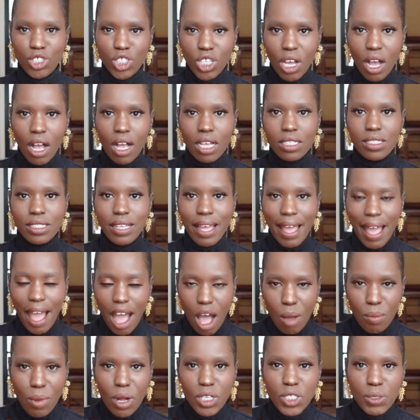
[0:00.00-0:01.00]
just
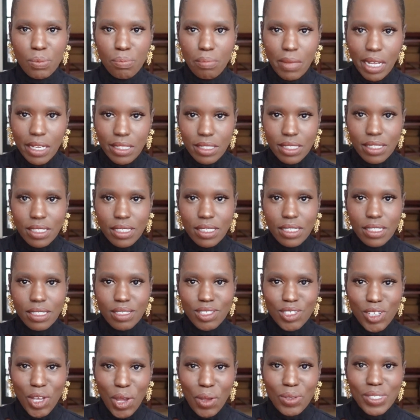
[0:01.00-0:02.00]
how much
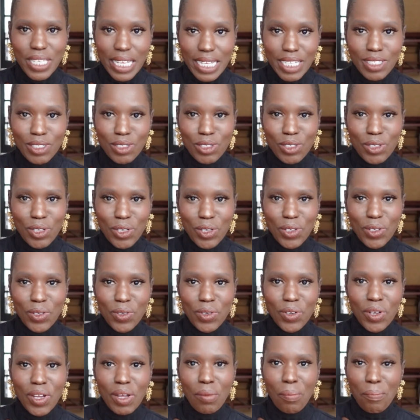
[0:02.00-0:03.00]
maintenance goes
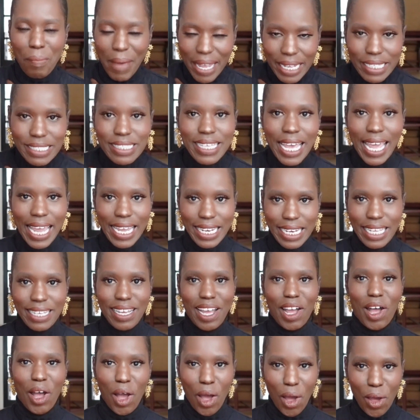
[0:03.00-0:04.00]
into maintaining
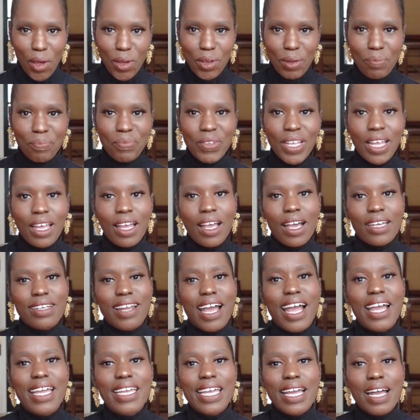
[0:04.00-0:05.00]
a home. And
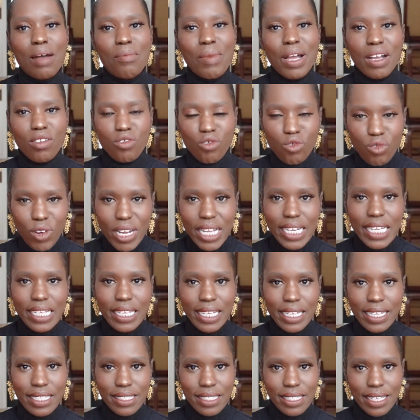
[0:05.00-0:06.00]
I am really
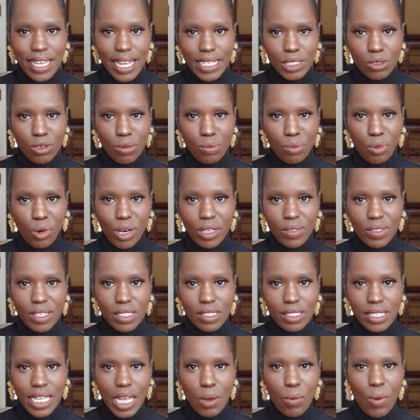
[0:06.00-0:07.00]
keen to get to a point
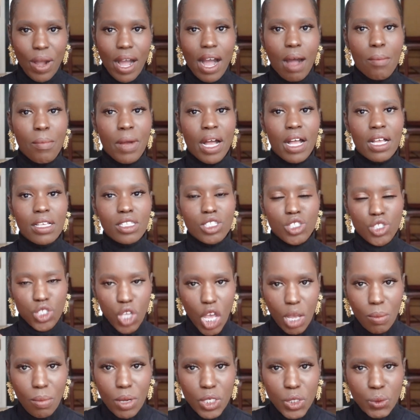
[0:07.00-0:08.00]
this year where I'm
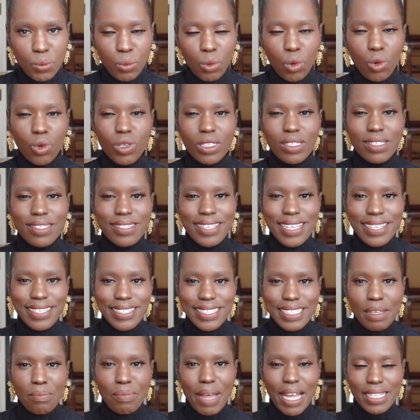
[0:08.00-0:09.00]
so much more
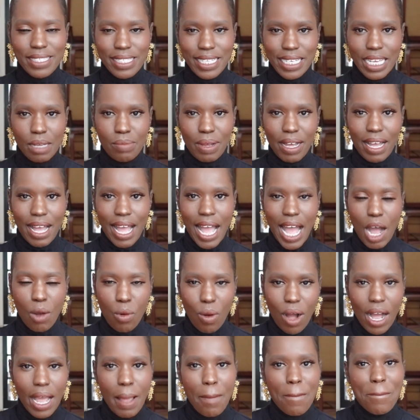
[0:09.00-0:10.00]
systematic about how
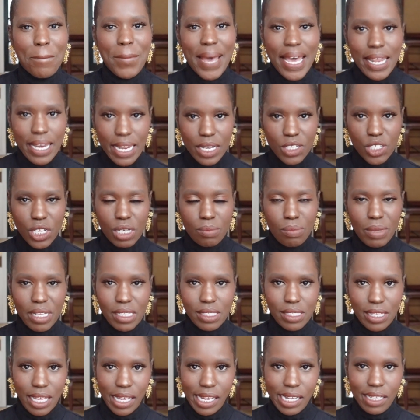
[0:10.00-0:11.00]
I manage and
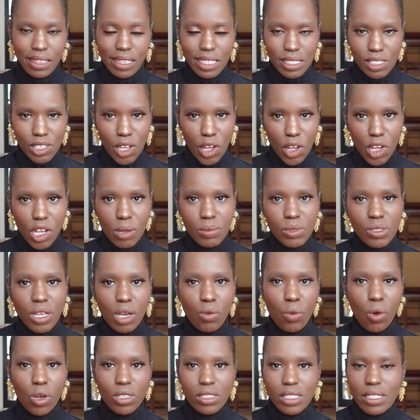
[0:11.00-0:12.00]
maintain this home. So
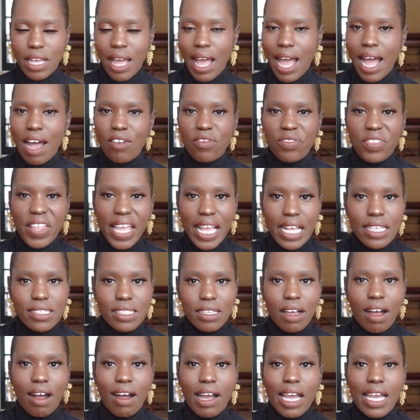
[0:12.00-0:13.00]
I want to have things
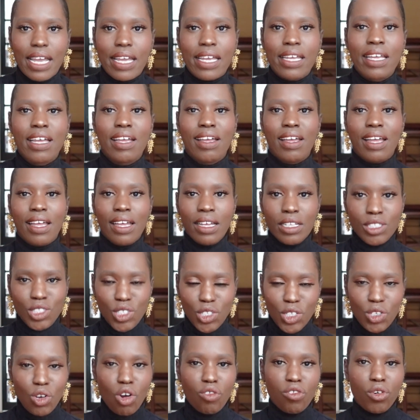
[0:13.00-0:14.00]
that I
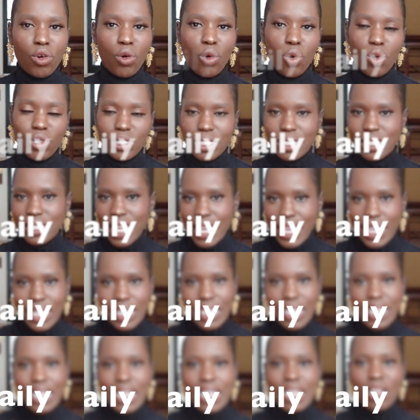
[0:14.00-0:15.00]
do, of course,
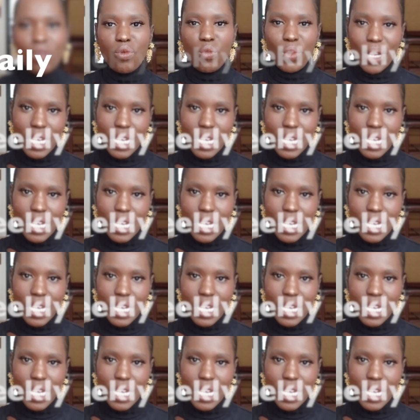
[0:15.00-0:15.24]
daily,